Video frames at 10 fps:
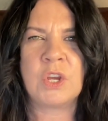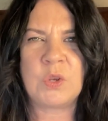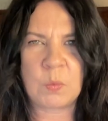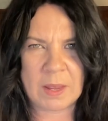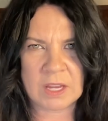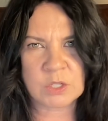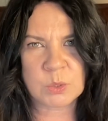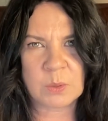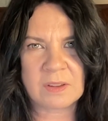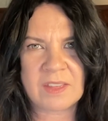You're making
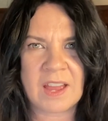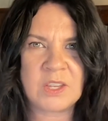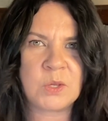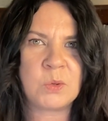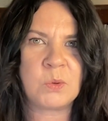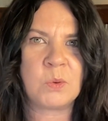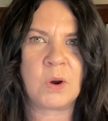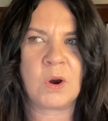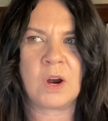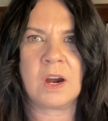sure that you
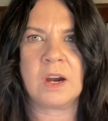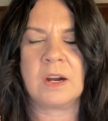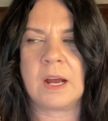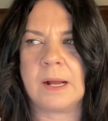are,